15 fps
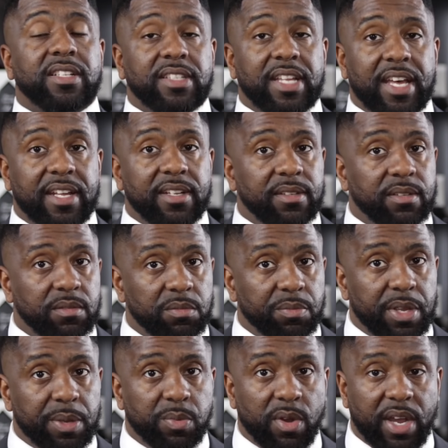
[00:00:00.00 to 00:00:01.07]
that
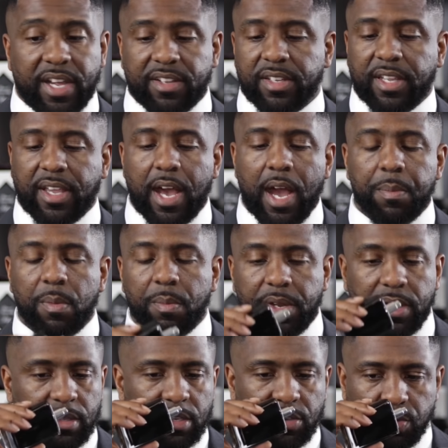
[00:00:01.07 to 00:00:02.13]
people actually
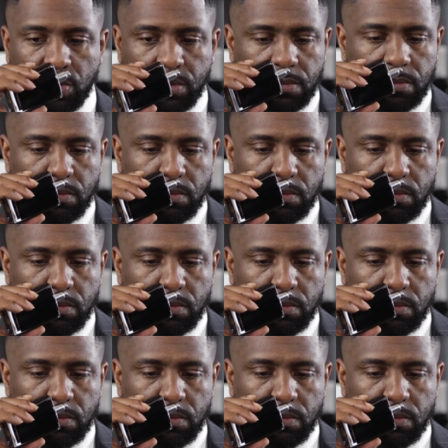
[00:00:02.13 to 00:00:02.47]
complimented this one,